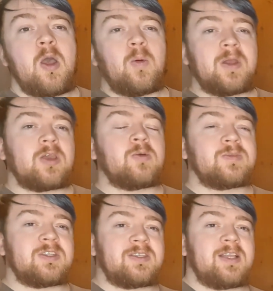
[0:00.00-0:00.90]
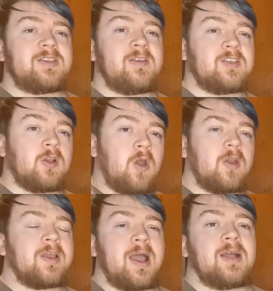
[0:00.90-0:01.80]
When it comes to sets, there's a
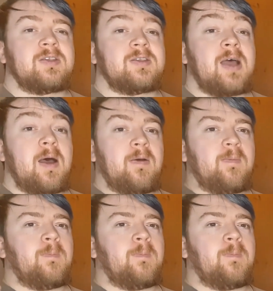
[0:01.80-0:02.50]
lot of cards that